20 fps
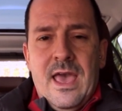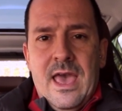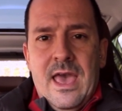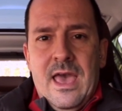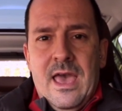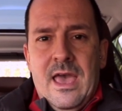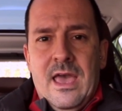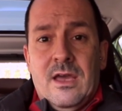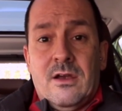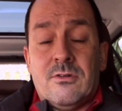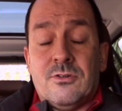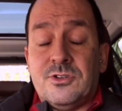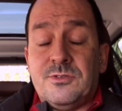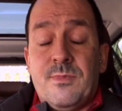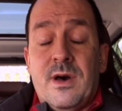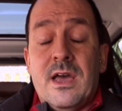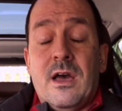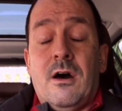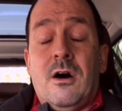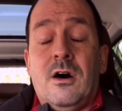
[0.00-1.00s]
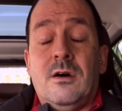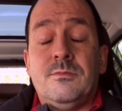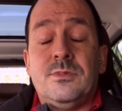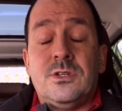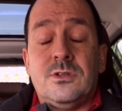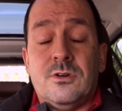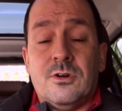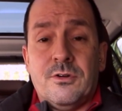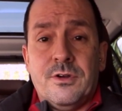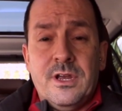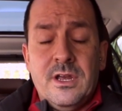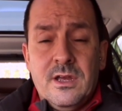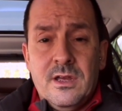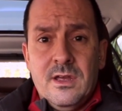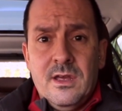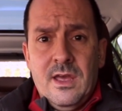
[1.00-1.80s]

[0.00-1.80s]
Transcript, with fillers: uh, cross my arms, sorry,